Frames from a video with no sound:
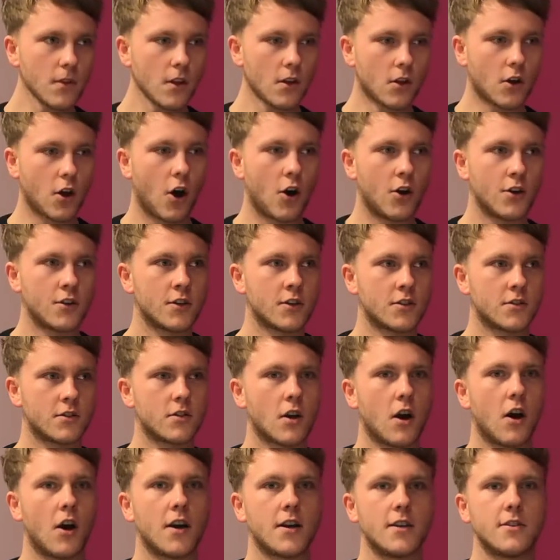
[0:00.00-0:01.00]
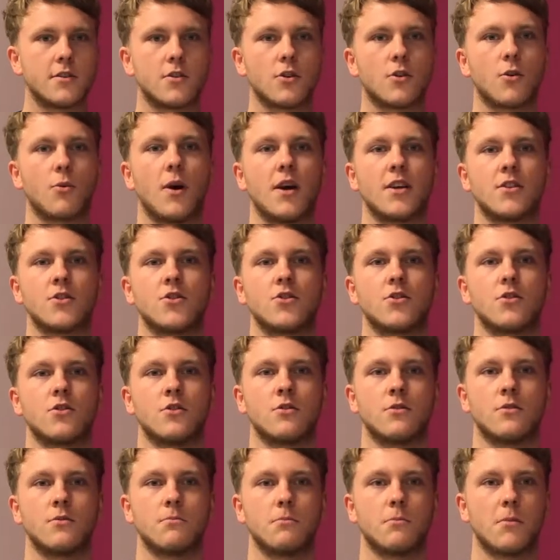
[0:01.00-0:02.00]
kind of started to
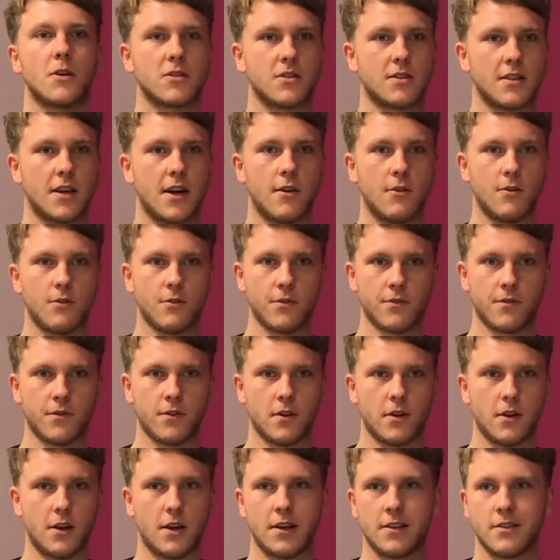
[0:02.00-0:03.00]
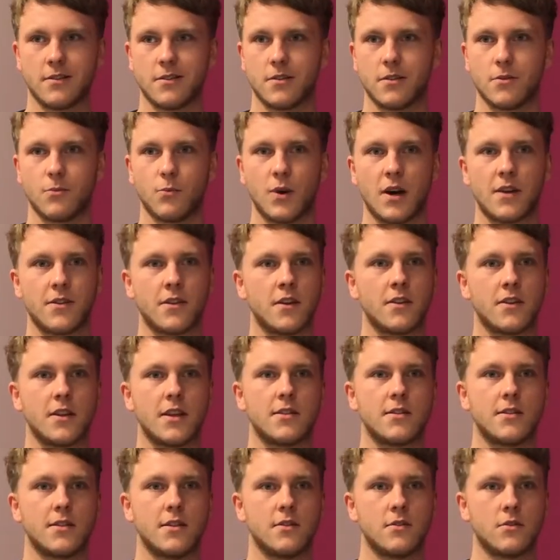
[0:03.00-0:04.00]
question myself and whether
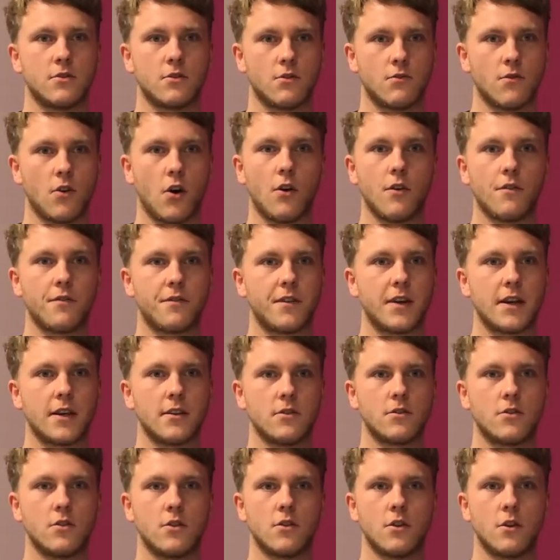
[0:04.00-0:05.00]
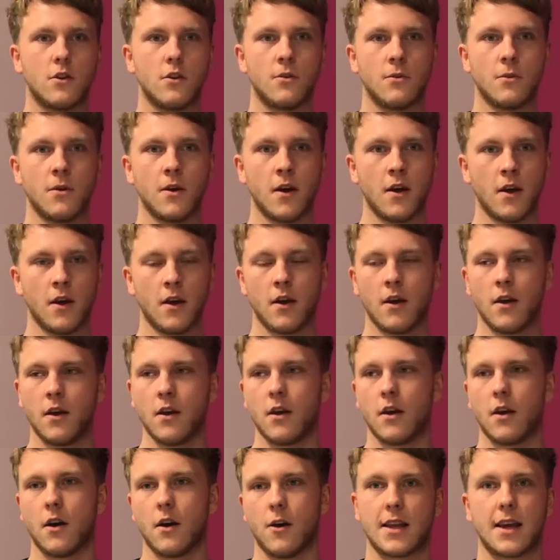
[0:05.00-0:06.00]
this is the right thing to do.
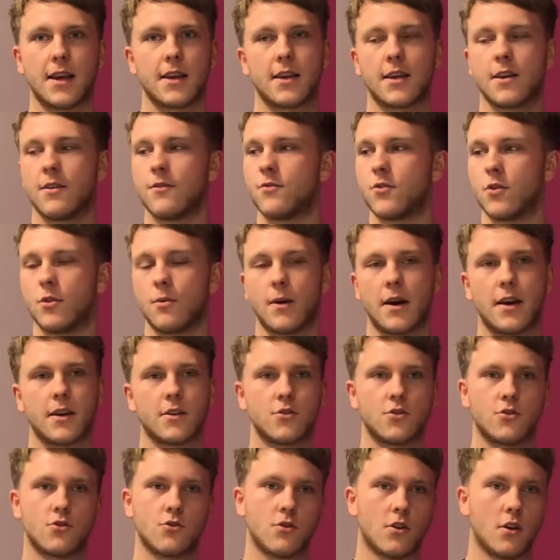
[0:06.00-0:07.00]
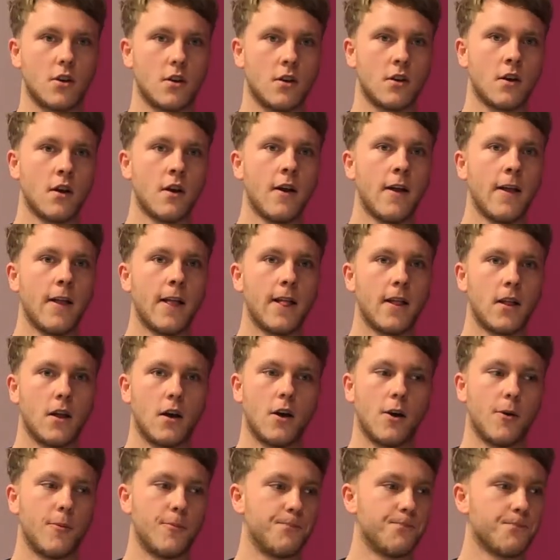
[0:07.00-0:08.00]
They give you extra
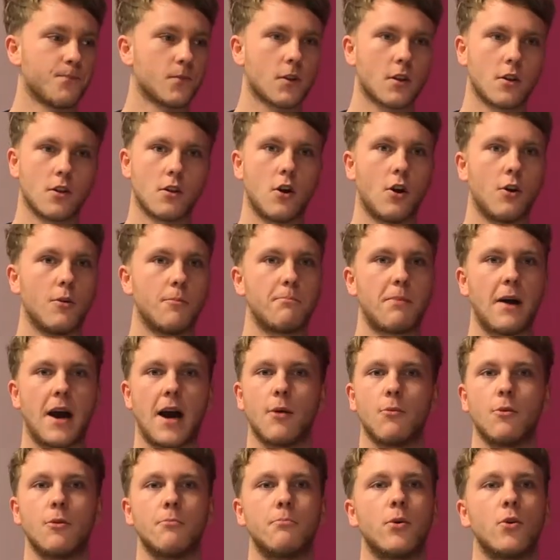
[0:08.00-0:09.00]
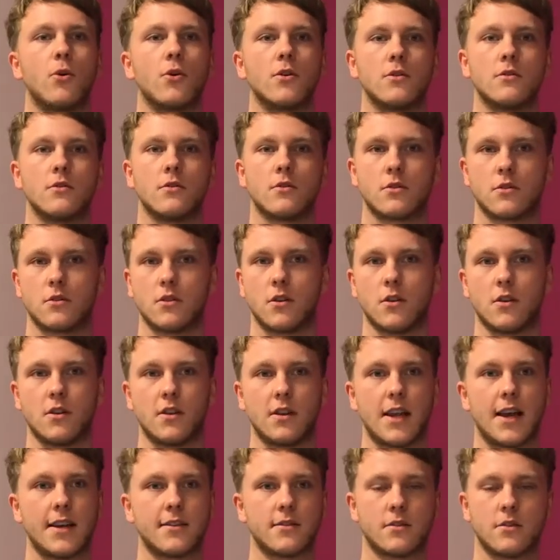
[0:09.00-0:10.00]
like PowerPoints, the
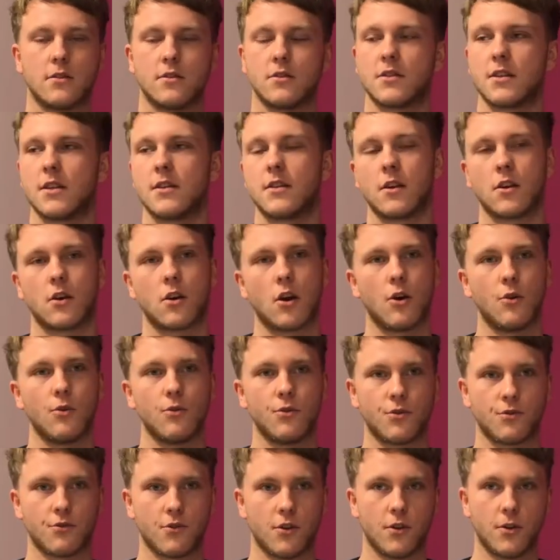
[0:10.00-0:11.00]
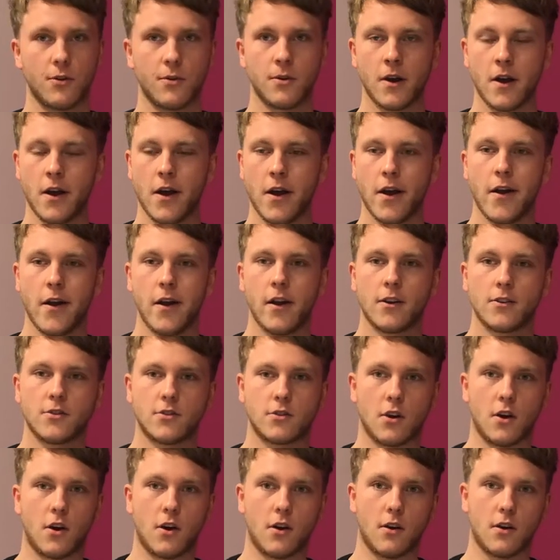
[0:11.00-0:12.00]
lessons that they go through.
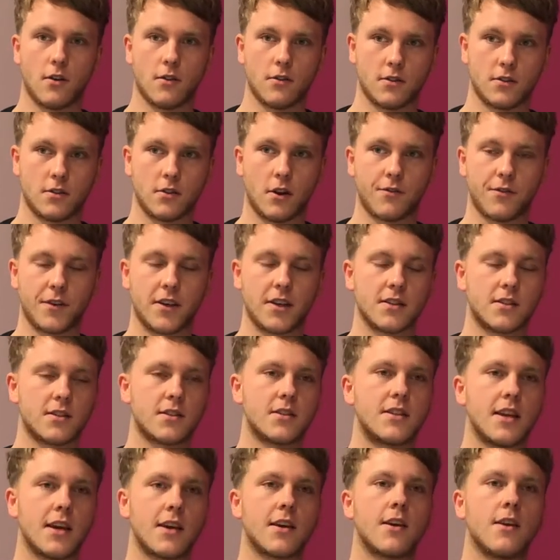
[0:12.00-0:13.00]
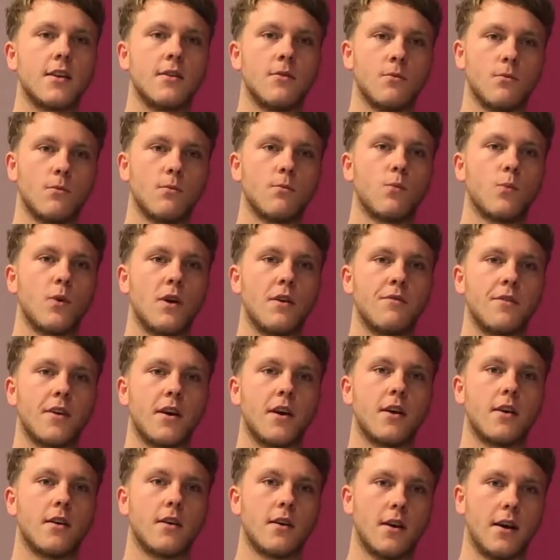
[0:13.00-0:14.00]
So I think sticking with
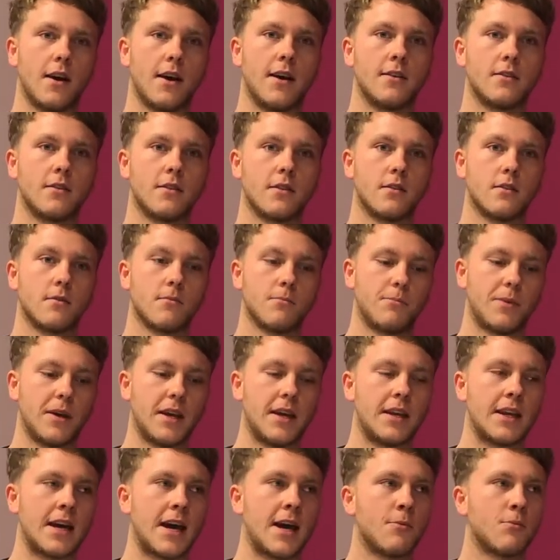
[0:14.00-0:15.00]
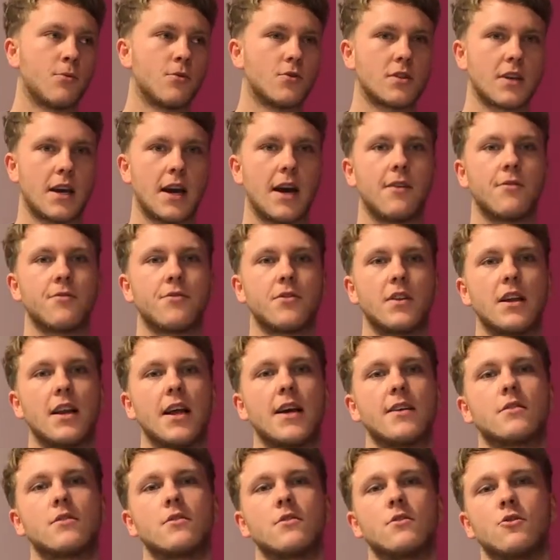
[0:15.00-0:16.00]
it and being able to have the
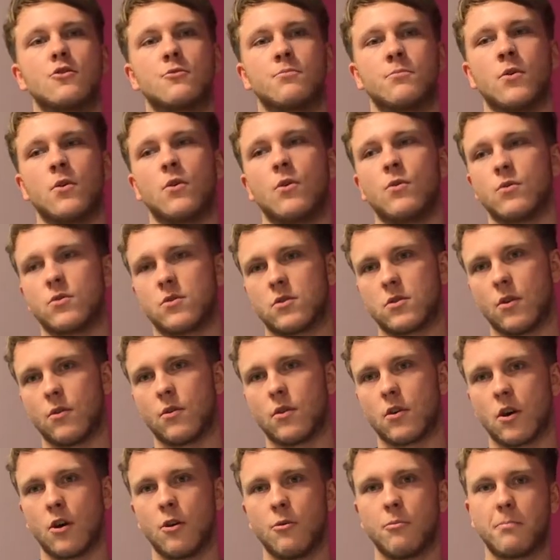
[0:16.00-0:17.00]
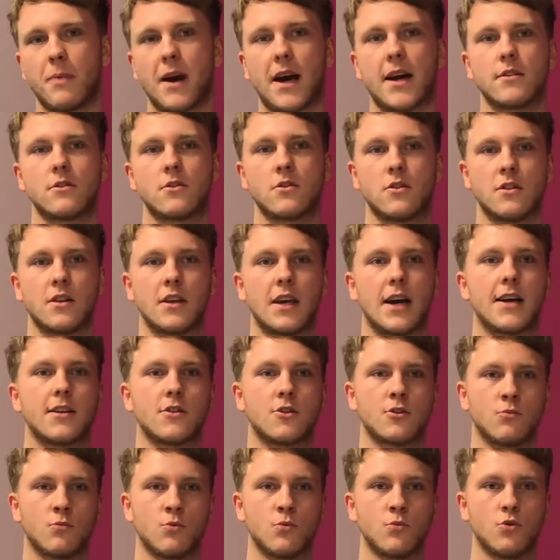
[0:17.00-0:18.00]
lessons but also go back to the
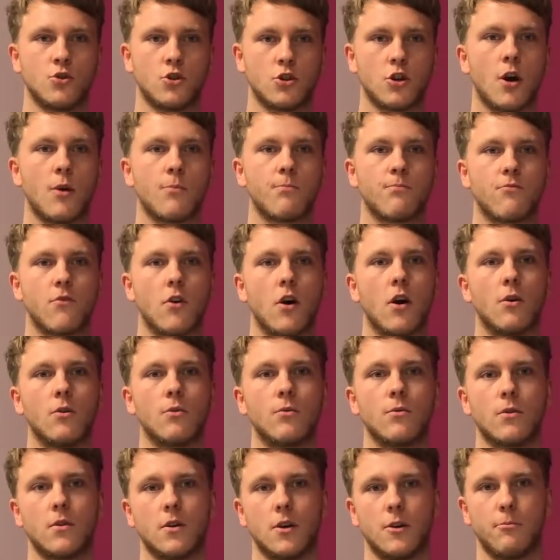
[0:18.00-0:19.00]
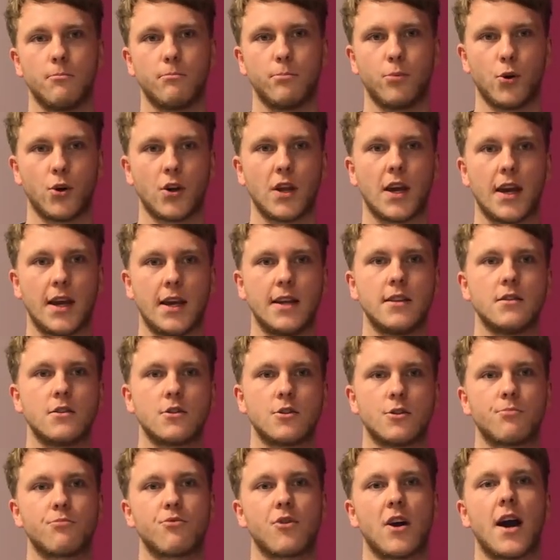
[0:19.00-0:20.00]
actual job role and put it
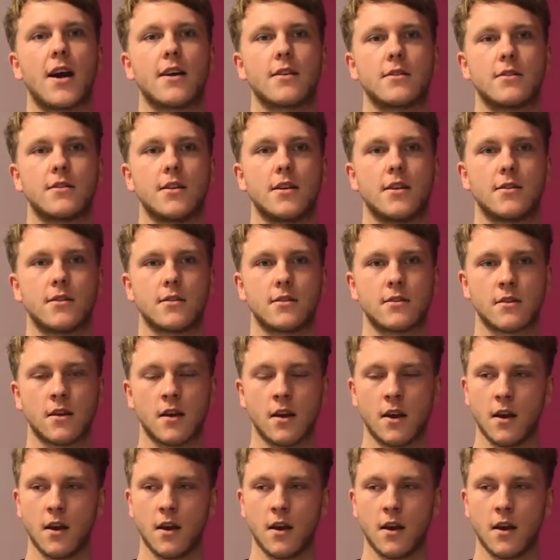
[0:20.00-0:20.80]
into practice,